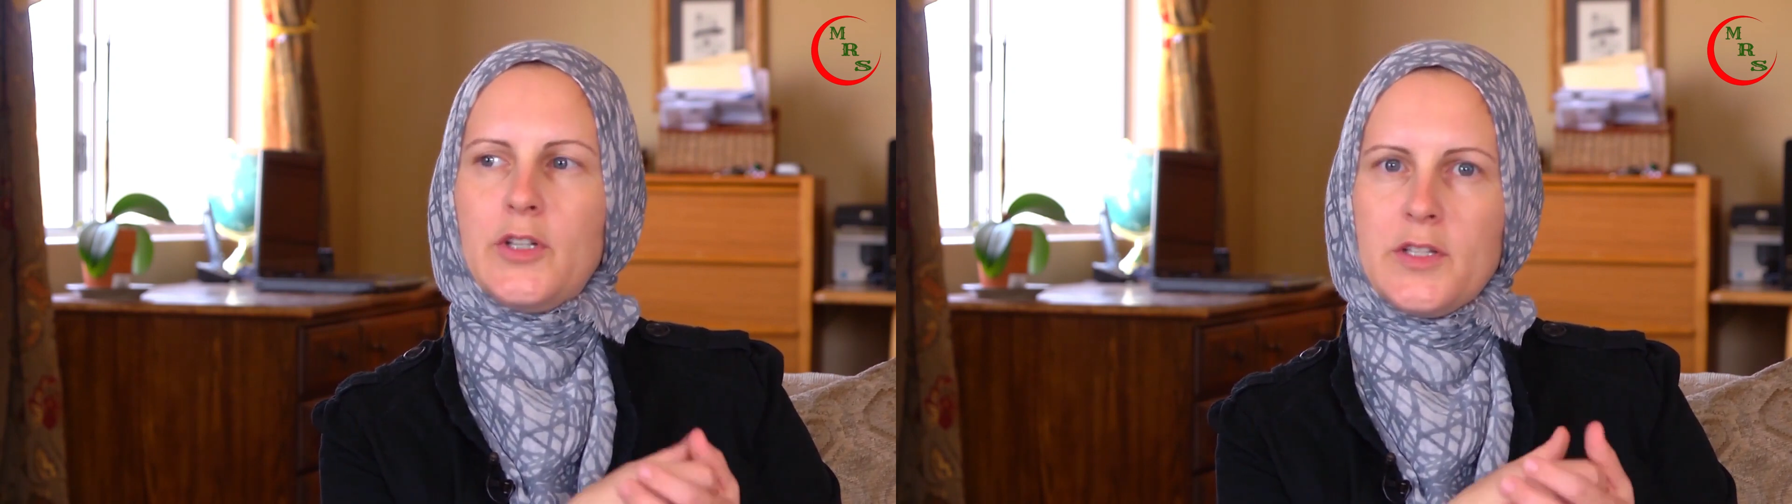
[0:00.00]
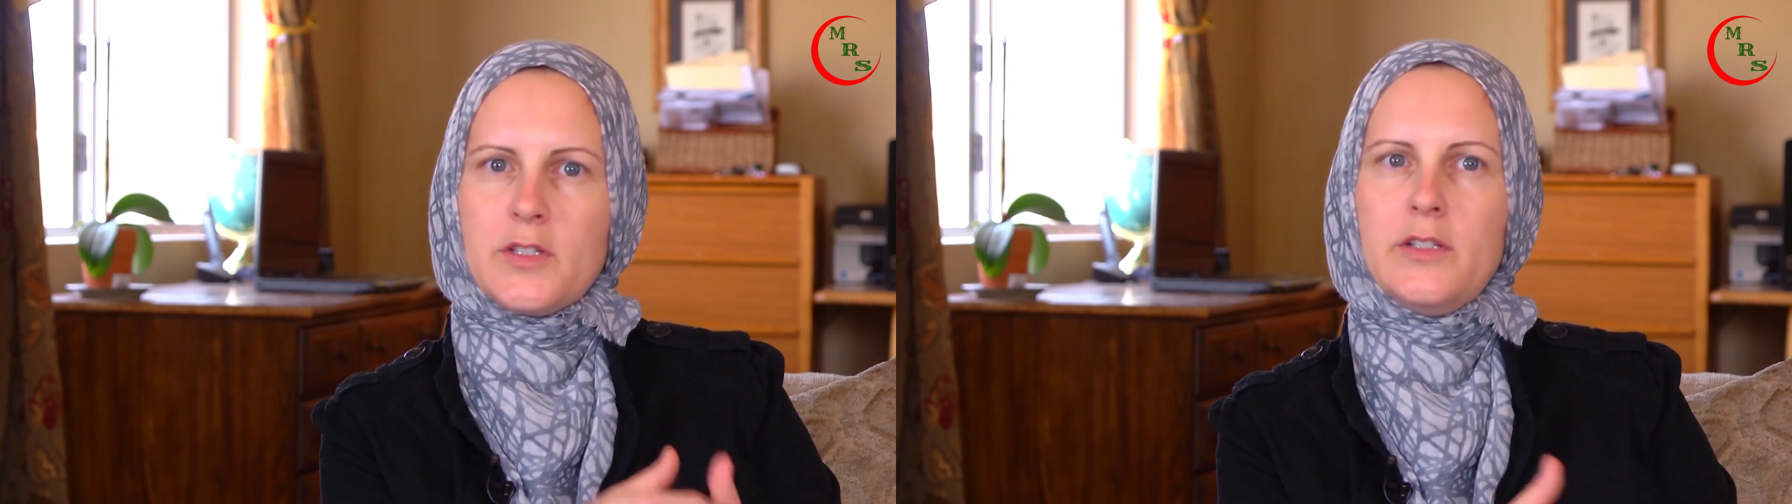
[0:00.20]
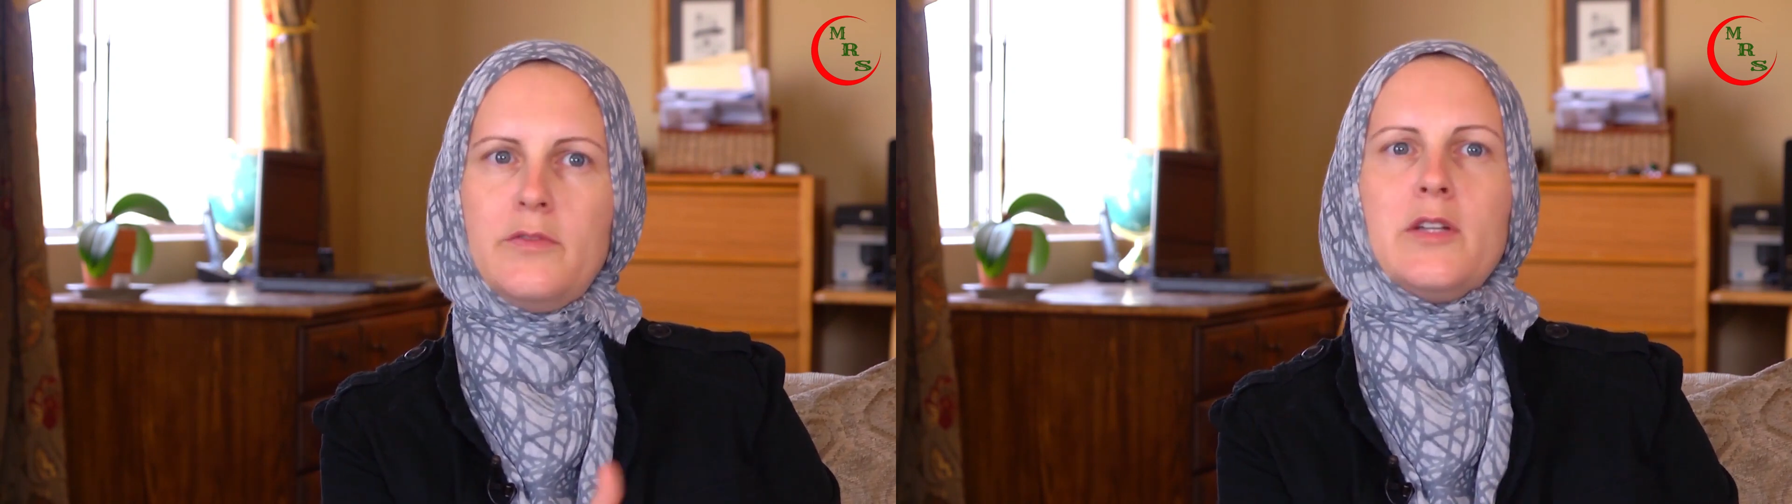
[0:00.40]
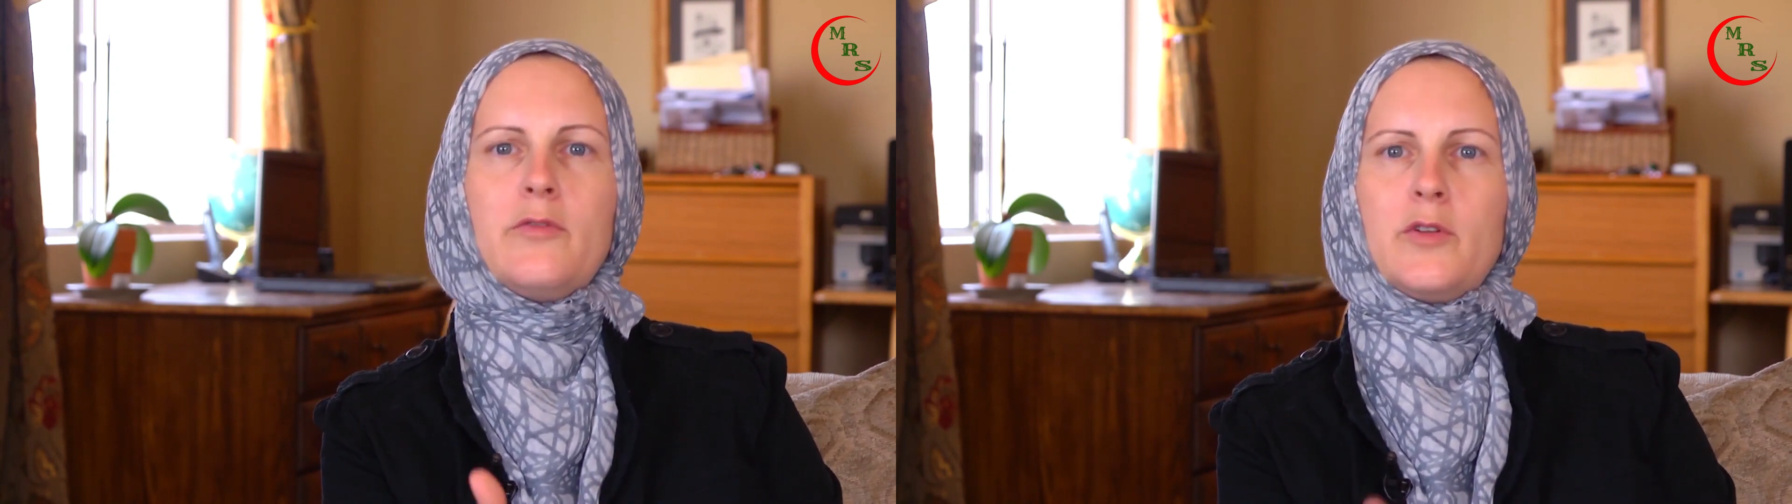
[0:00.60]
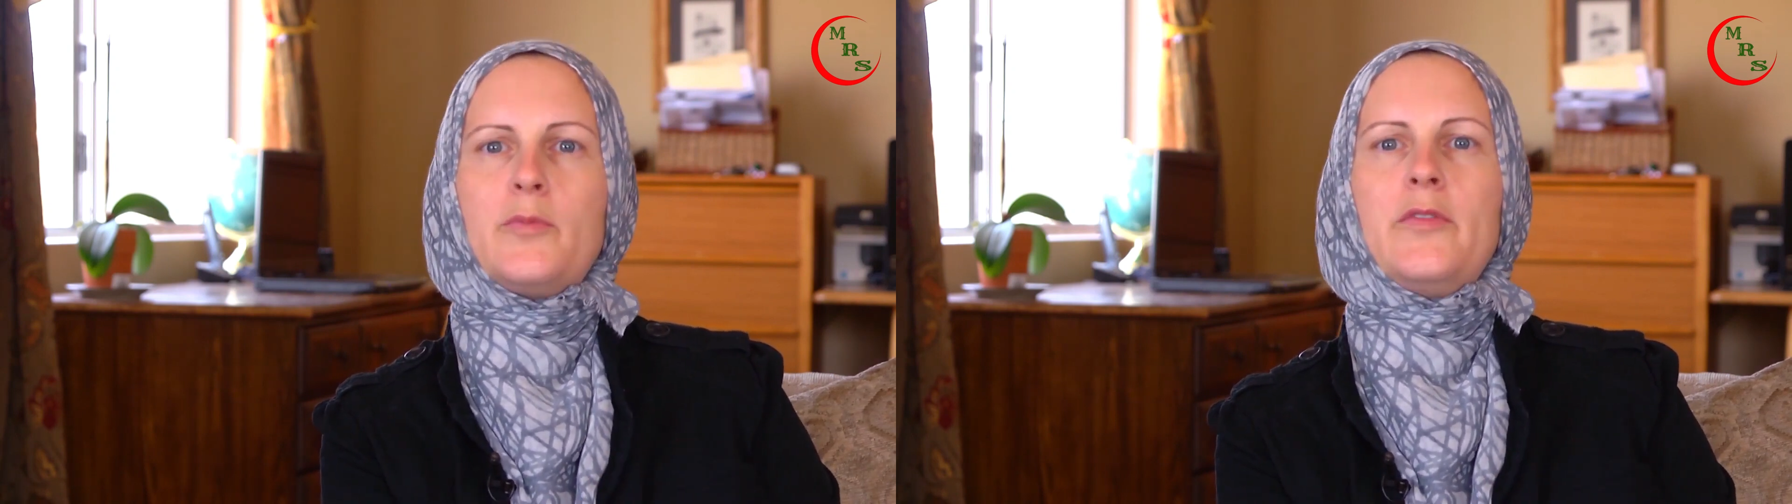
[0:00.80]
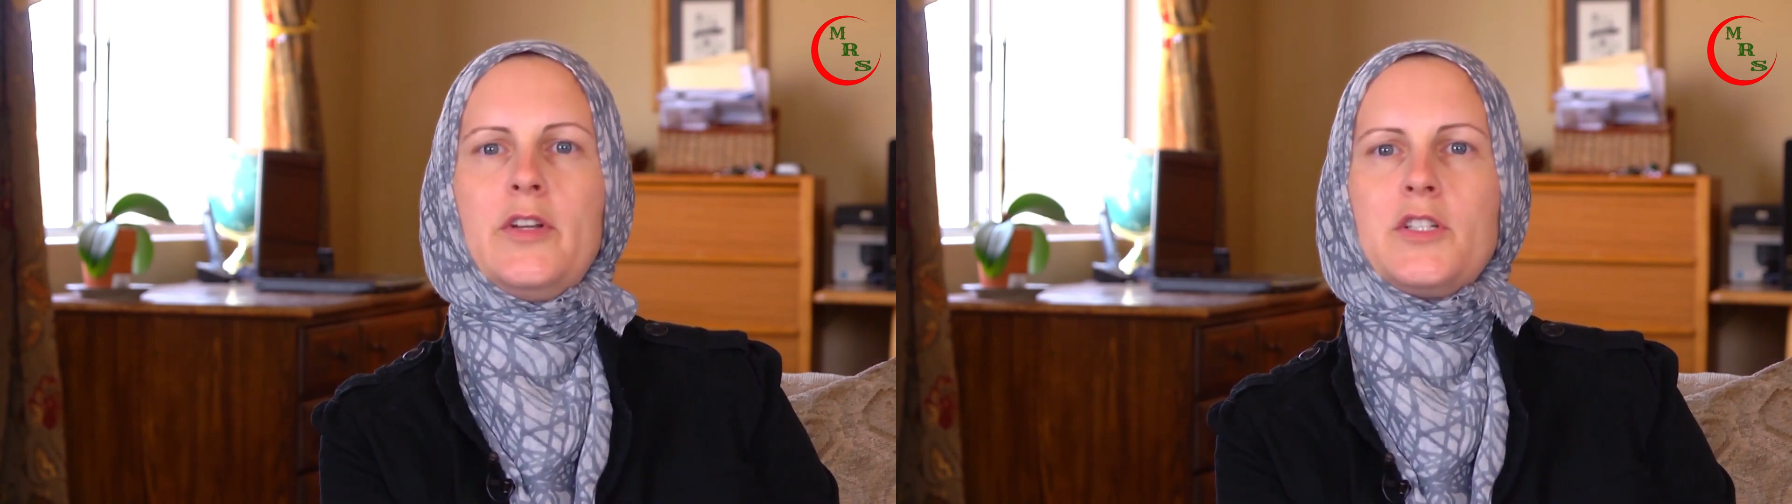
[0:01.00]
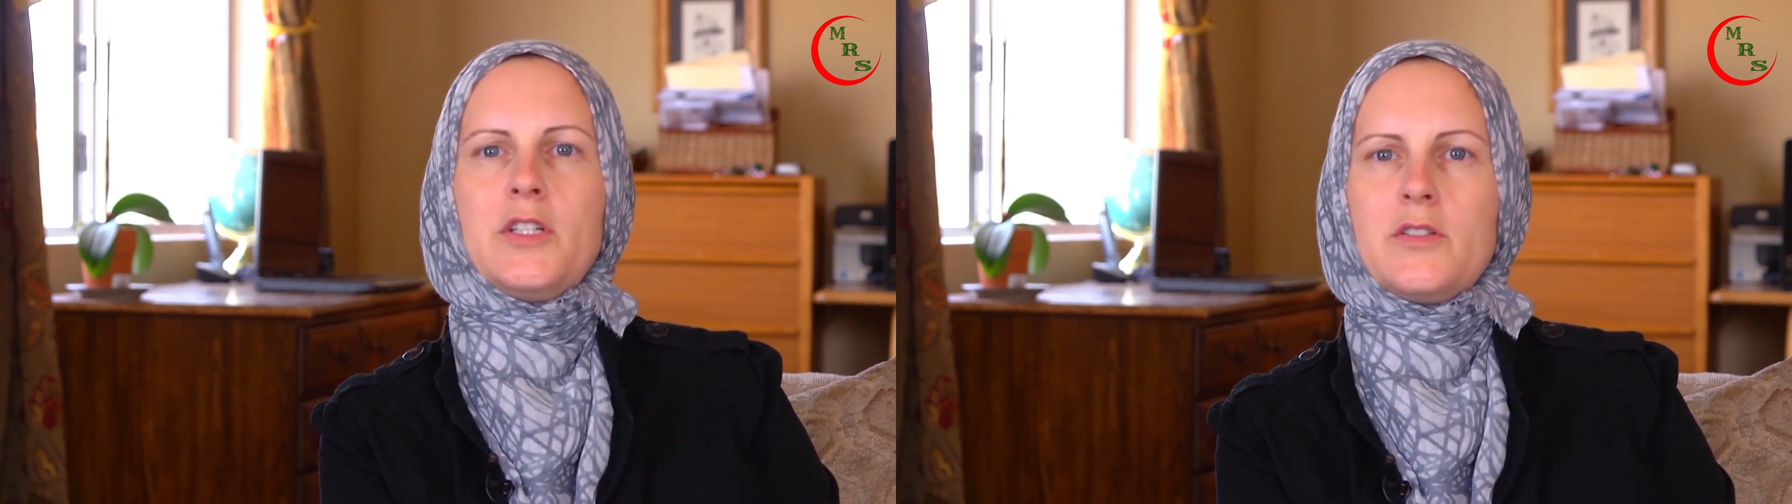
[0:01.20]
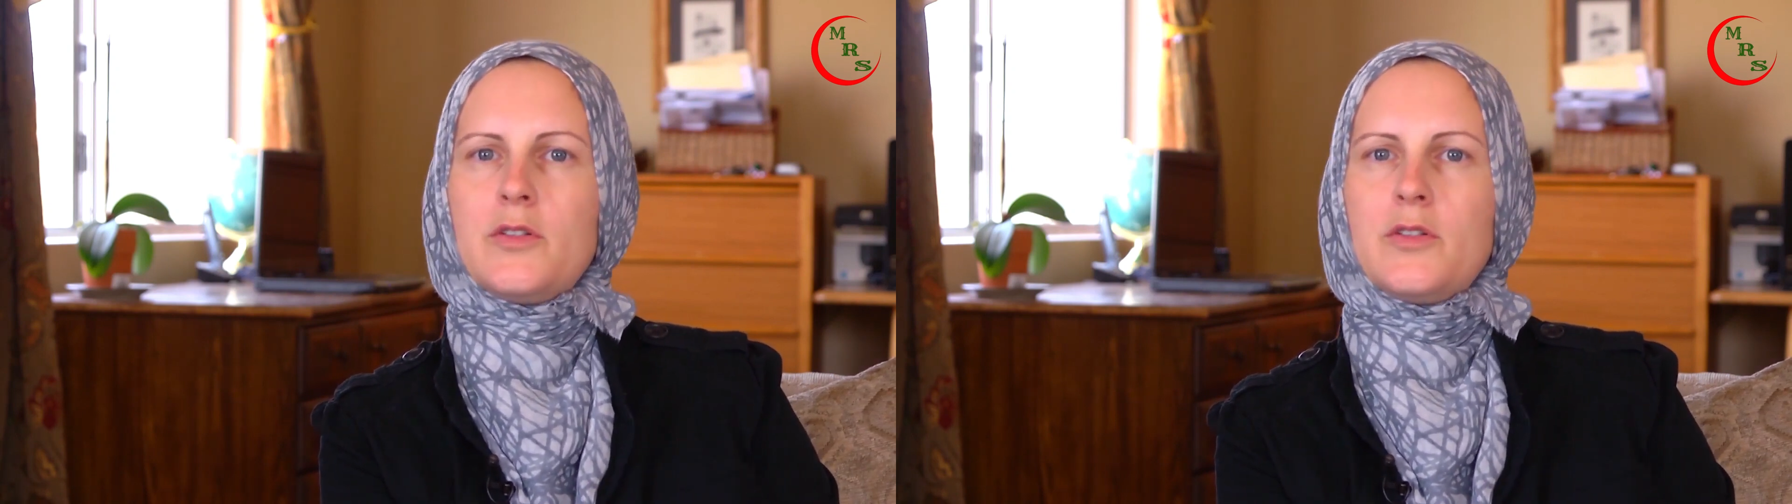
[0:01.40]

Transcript: his living, for a profession.